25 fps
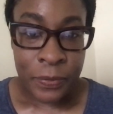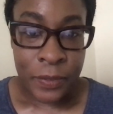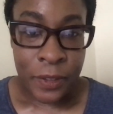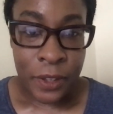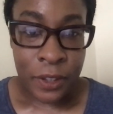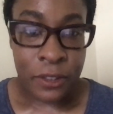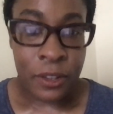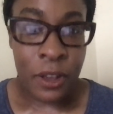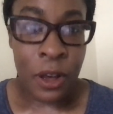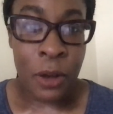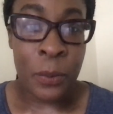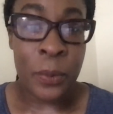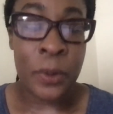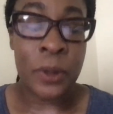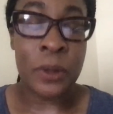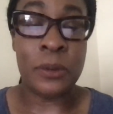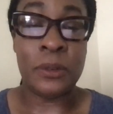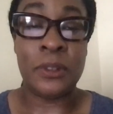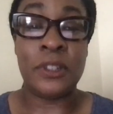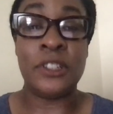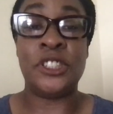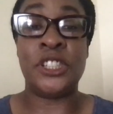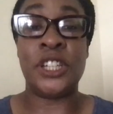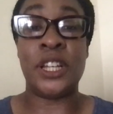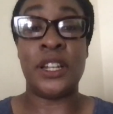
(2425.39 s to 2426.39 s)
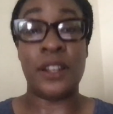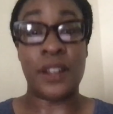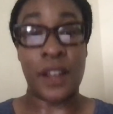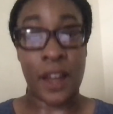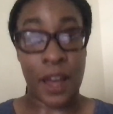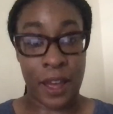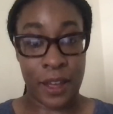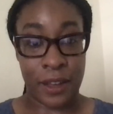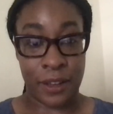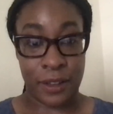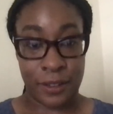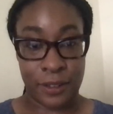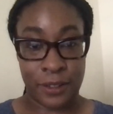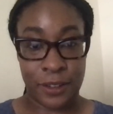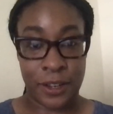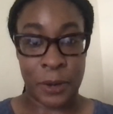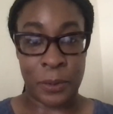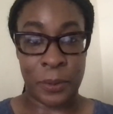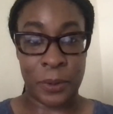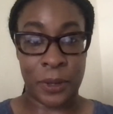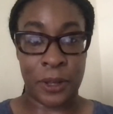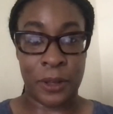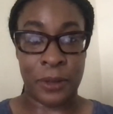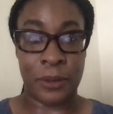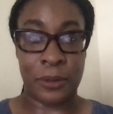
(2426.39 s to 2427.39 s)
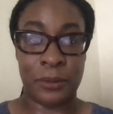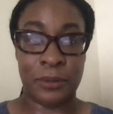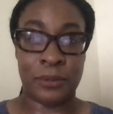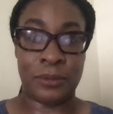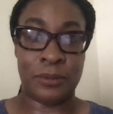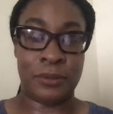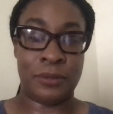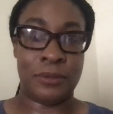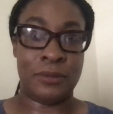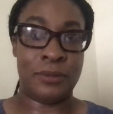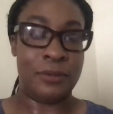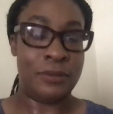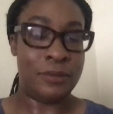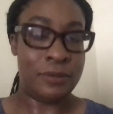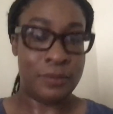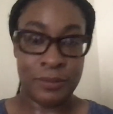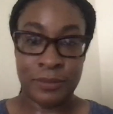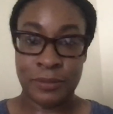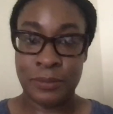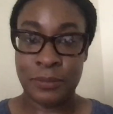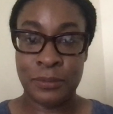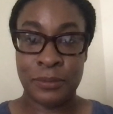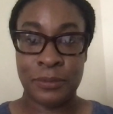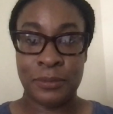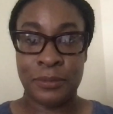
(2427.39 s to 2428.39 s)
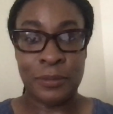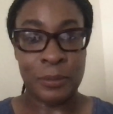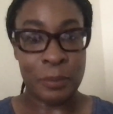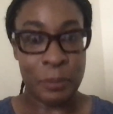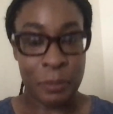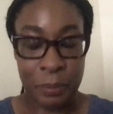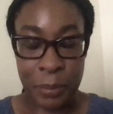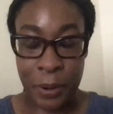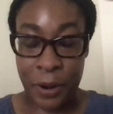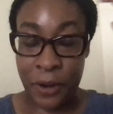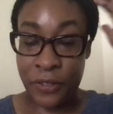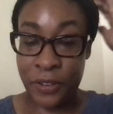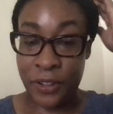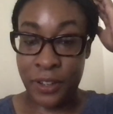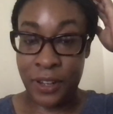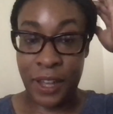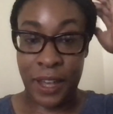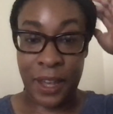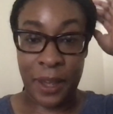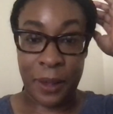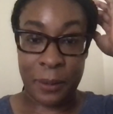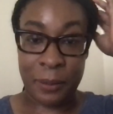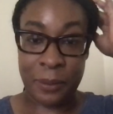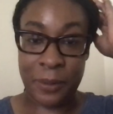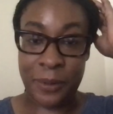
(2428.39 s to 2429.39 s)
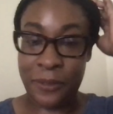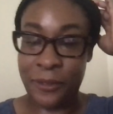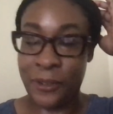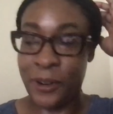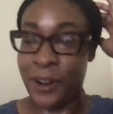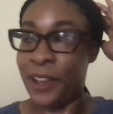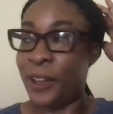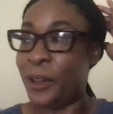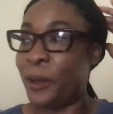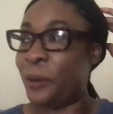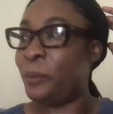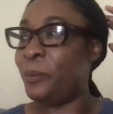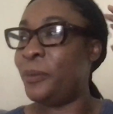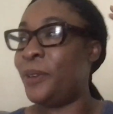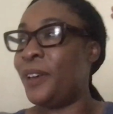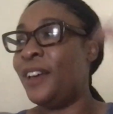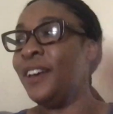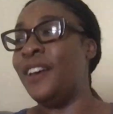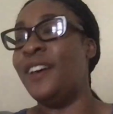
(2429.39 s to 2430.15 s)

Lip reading: Saul Williams. Jedediah. There we go. Perfect name for him.